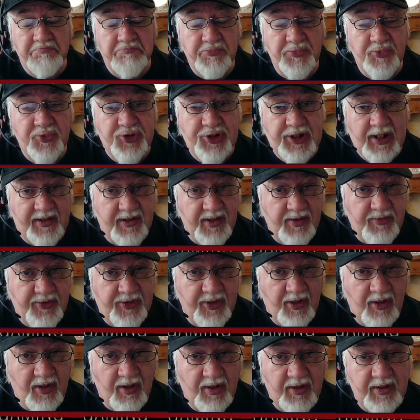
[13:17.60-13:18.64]

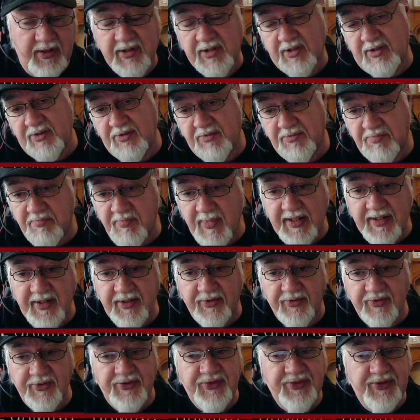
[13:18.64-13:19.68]
Shadowdark and many
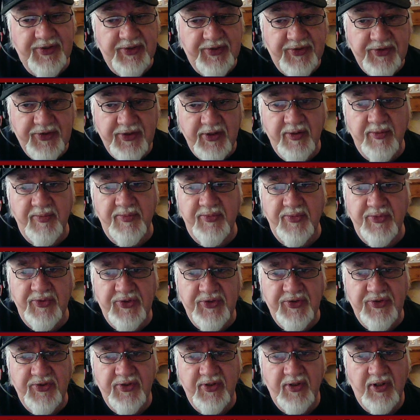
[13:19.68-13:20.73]
other
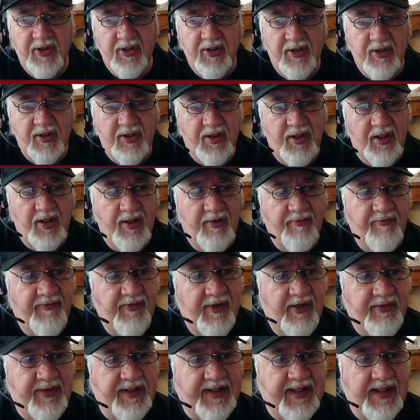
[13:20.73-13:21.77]
systems
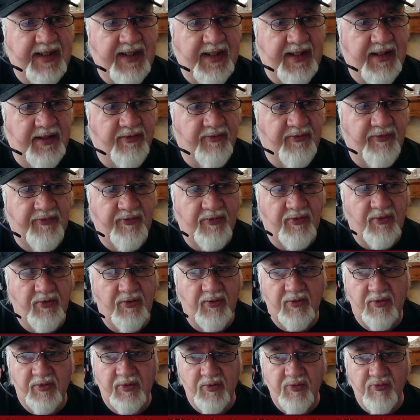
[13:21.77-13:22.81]
very keen
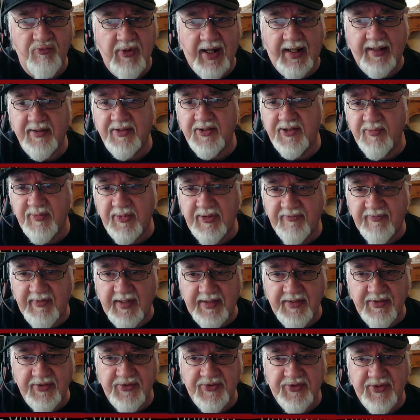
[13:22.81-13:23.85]
for random
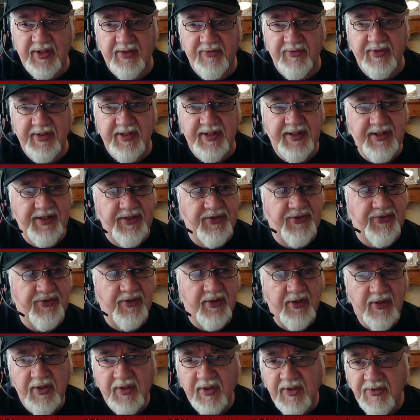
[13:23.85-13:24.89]
events. So these
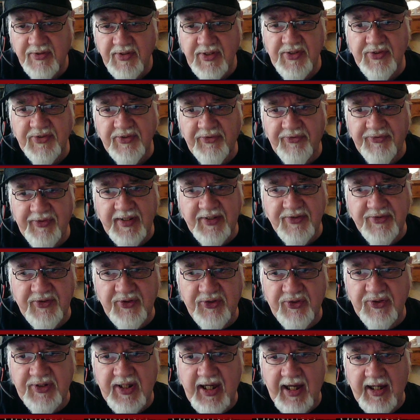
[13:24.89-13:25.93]
are things that
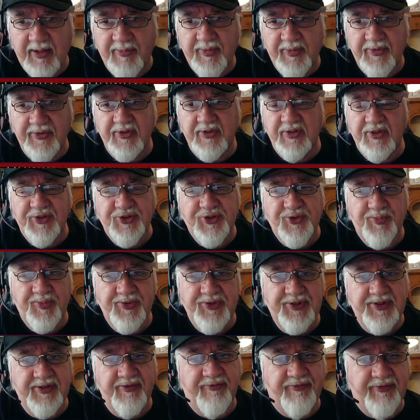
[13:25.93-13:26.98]
could happen that are
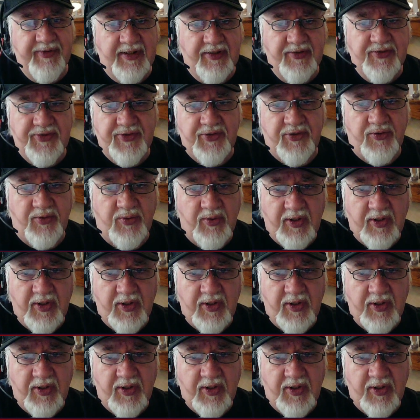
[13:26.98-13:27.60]
specific to